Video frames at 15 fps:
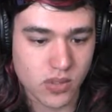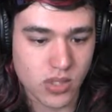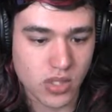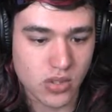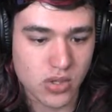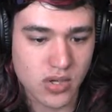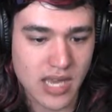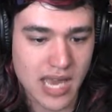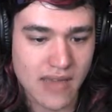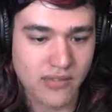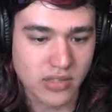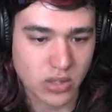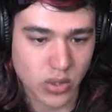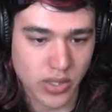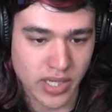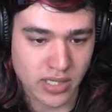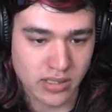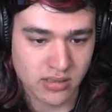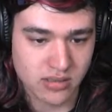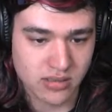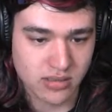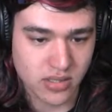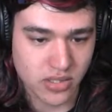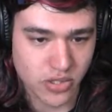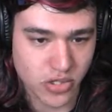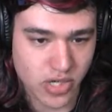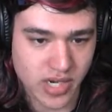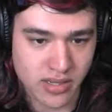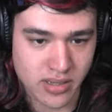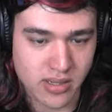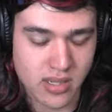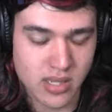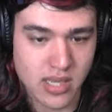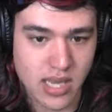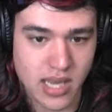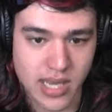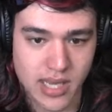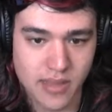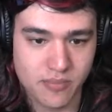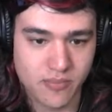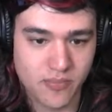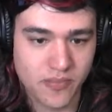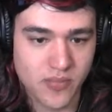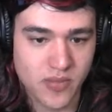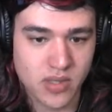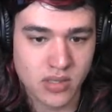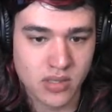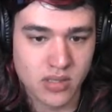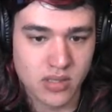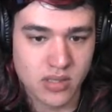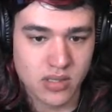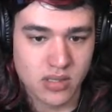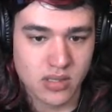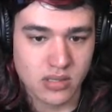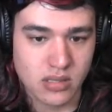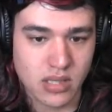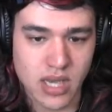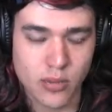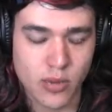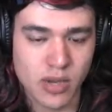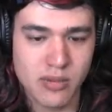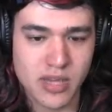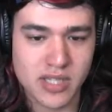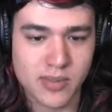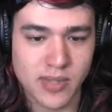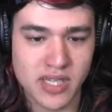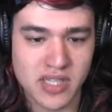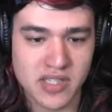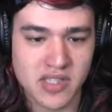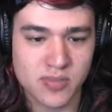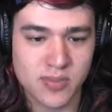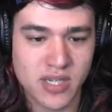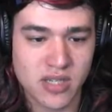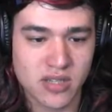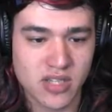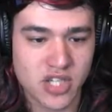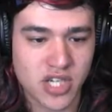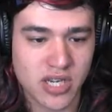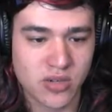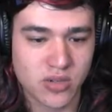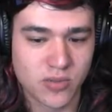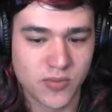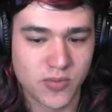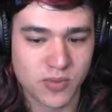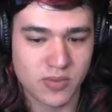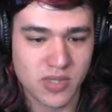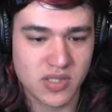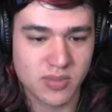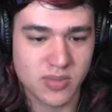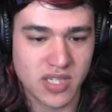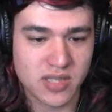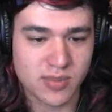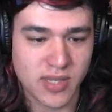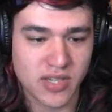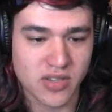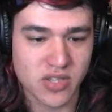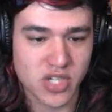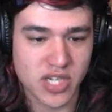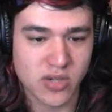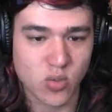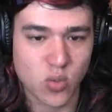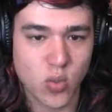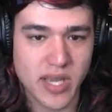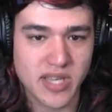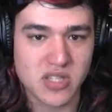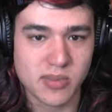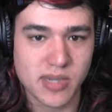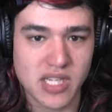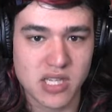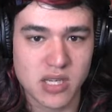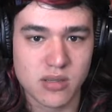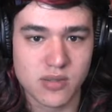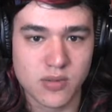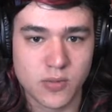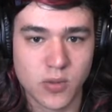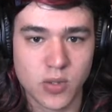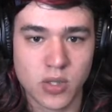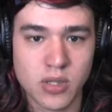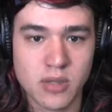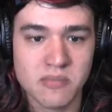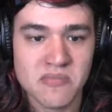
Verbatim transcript: You don't have a lawyer, Andre. Um, yeah, why am I explaining this? This has been on the channel. This has been explained on the channel way too many times before.